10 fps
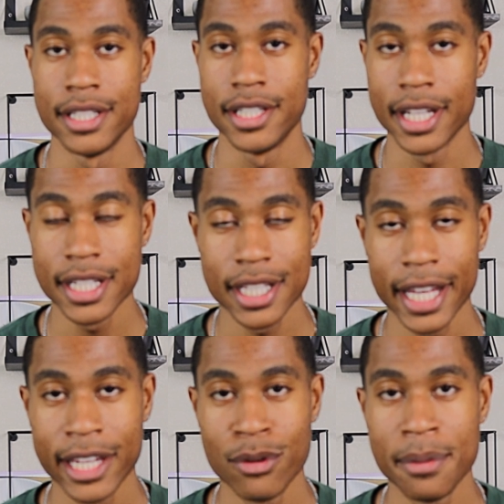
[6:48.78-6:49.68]
just
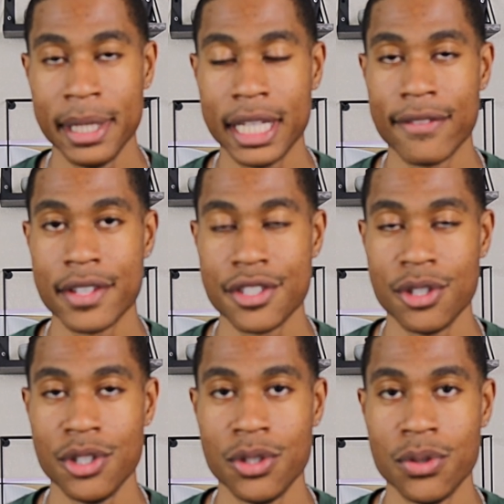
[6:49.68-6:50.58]
like it would be given
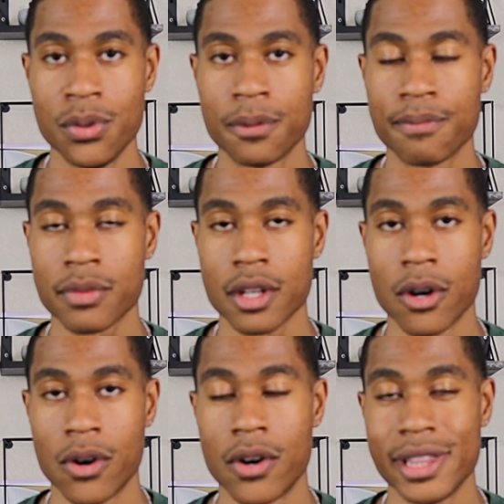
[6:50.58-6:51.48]
to you
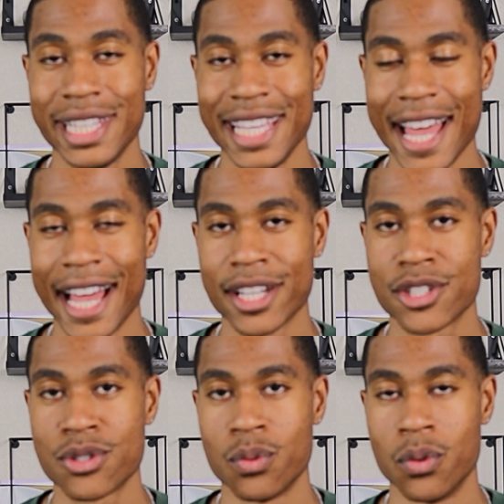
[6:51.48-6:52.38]
on the
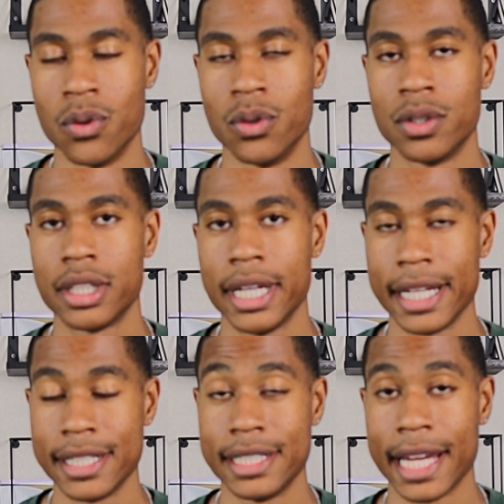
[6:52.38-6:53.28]
actual
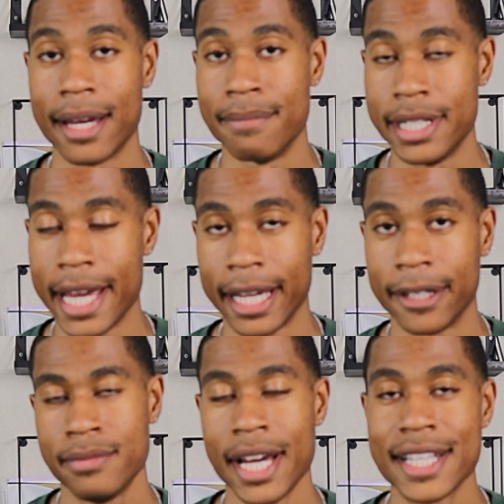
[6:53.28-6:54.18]
exam day.
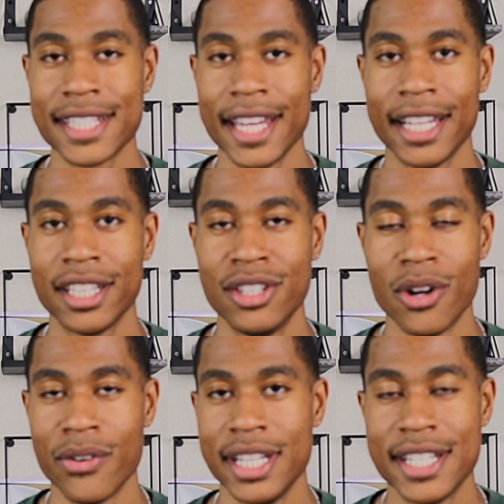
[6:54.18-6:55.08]
not saying you
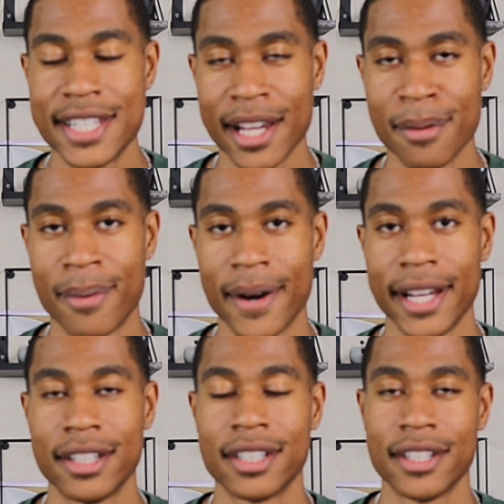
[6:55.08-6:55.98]
don't need to take a
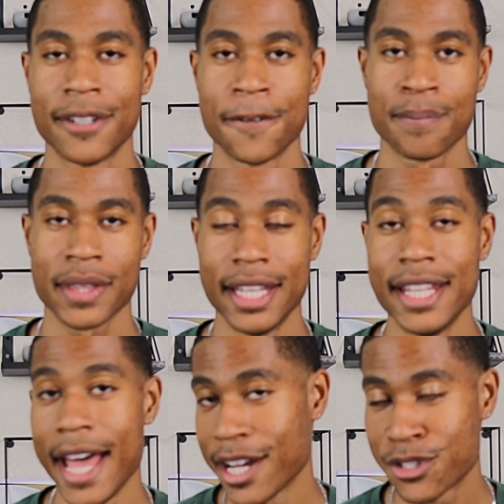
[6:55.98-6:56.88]
break. In
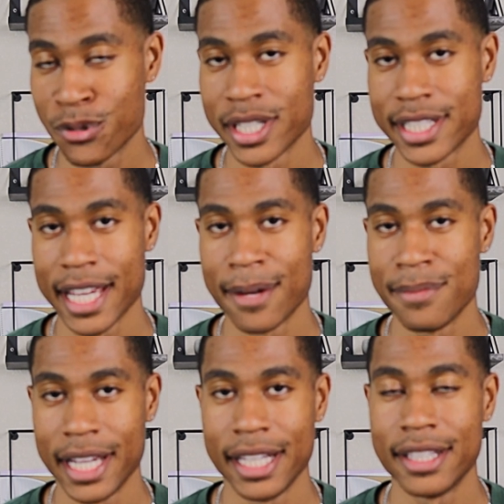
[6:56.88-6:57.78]
the actual exam
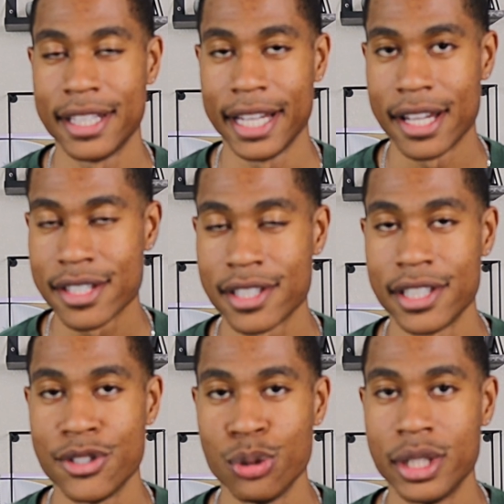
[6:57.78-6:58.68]
date, they
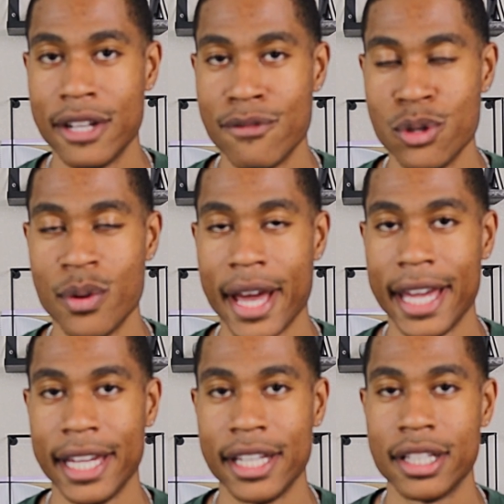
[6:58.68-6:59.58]
actually do give you
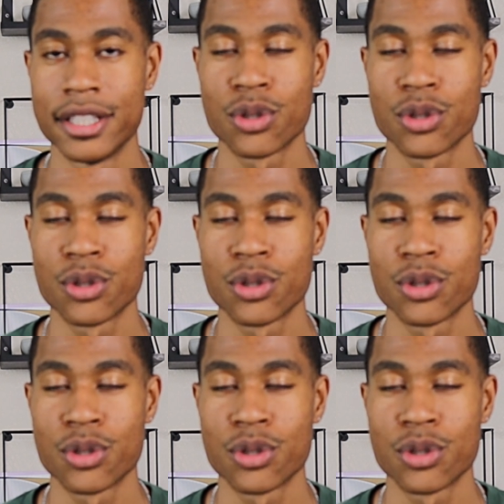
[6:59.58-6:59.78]
a